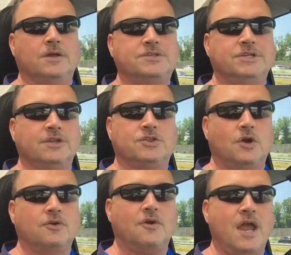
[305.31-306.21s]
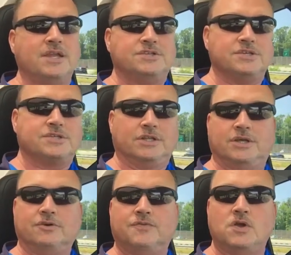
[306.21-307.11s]
She did 3rd grade. She's the
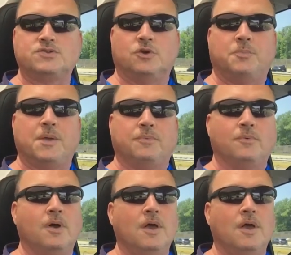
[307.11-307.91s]
leader of those little people.